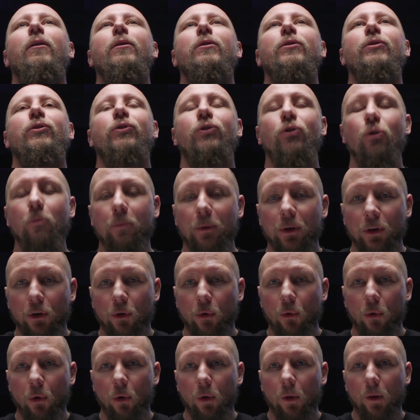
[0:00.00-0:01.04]
Super
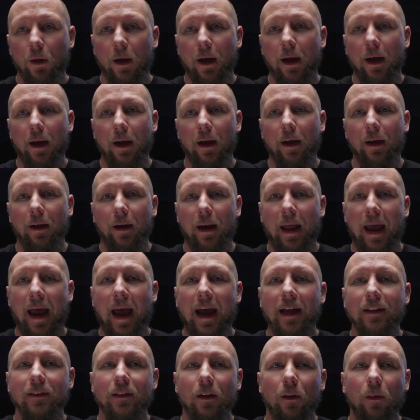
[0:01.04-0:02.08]
cool,
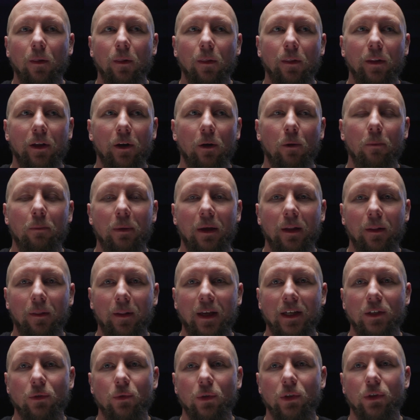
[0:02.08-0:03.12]
adds a little bit
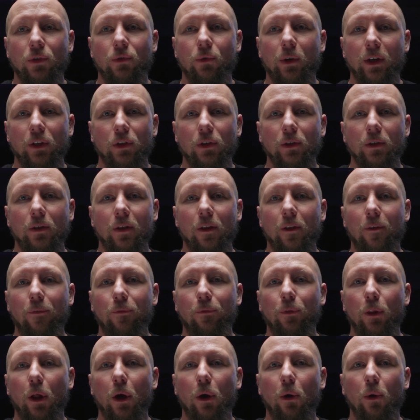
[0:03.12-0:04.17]
less restriction to the
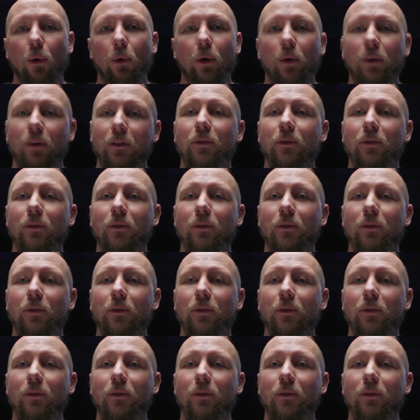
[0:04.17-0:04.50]
flow.